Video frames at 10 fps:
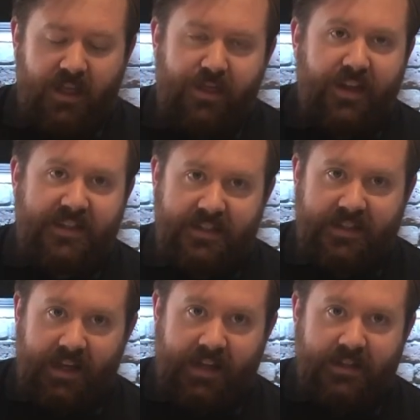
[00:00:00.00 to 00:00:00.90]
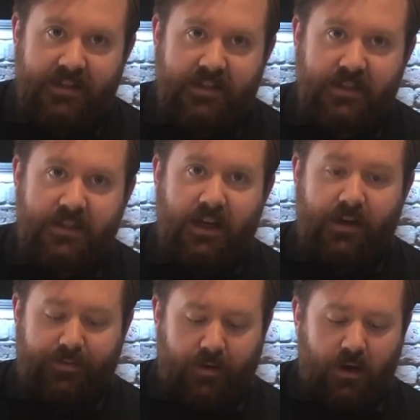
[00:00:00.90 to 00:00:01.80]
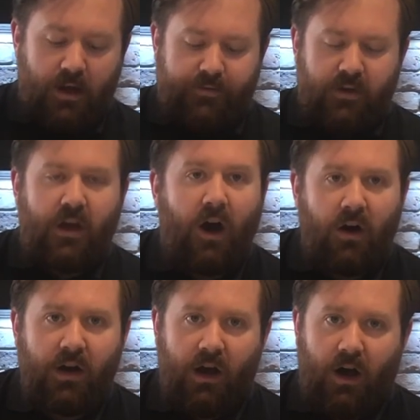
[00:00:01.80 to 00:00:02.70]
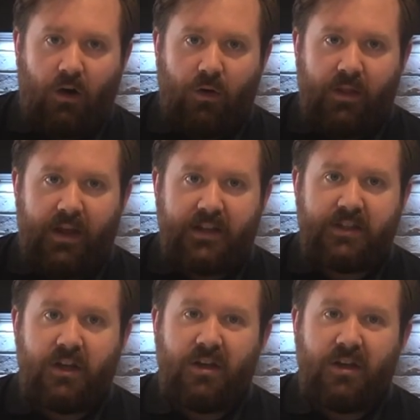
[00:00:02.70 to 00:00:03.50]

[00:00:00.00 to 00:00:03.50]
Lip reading: This is the instant stuff. If you can't get hold of this,